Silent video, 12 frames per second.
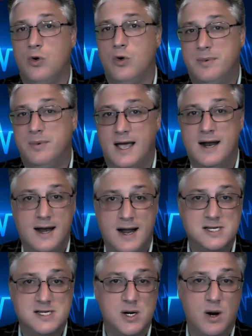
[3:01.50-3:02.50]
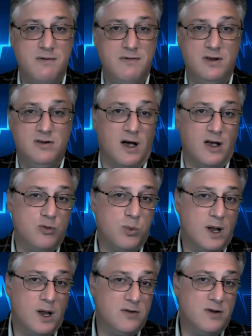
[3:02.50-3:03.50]
to obtain a necessary visa, as
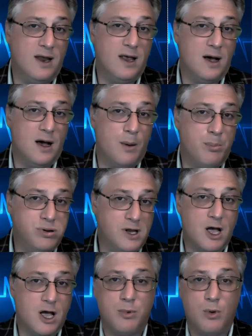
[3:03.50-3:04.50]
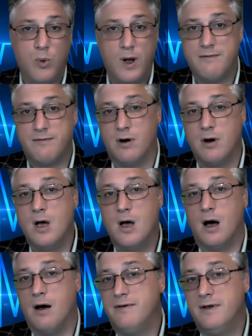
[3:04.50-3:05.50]
well as any applicable waiver
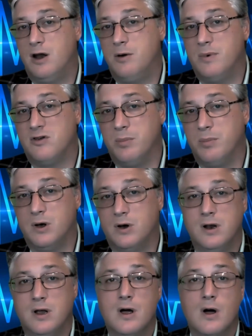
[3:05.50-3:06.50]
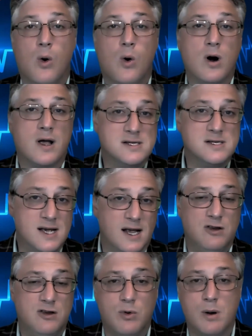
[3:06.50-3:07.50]
of inadmissibility or
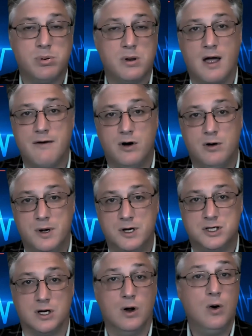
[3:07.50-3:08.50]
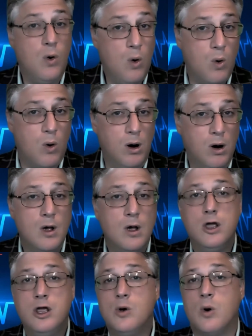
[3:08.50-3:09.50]
consent to reapply for admission. Or
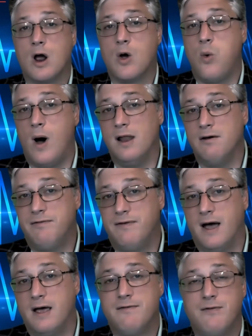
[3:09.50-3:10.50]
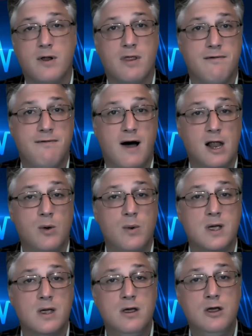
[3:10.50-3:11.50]
you are qualified for the
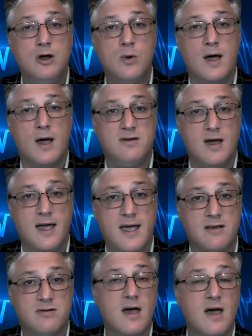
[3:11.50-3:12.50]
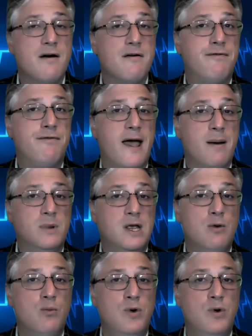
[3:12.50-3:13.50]
following USCIS
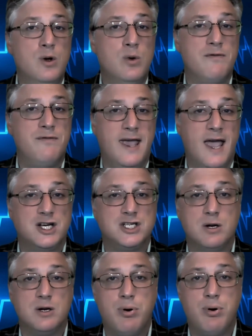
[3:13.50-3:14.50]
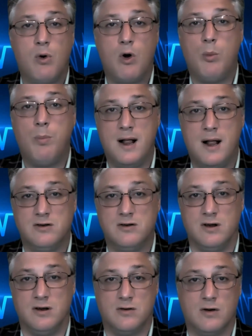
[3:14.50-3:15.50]
family reunification parole
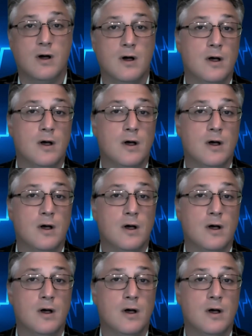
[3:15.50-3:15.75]
policies: